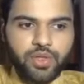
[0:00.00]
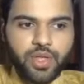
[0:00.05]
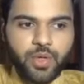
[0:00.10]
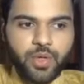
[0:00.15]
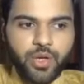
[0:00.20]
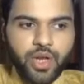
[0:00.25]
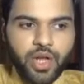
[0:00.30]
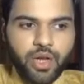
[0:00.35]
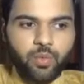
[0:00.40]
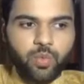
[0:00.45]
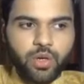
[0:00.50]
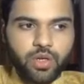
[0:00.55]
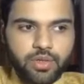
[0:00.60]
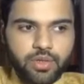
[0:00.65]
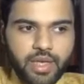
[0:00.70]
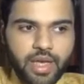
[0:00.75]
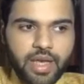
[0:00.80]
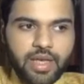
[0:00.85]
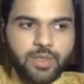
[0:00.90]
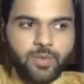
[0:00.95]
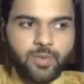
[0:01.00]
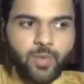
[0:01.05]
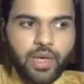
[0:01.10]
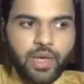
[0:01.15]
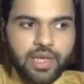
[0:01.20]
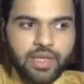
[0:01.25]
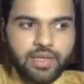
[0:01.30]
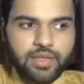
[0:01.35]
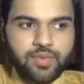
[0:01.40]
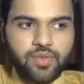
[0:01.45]
They could have worked as
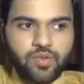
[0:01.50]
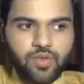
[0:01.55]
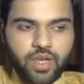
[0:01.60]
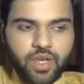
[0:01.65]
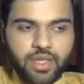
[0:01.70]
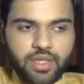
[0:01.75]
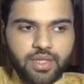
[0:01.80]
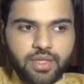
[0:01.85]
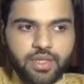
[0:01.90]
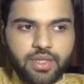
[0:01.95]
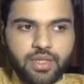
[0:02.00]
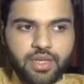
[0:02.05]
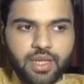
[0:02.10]
well as straight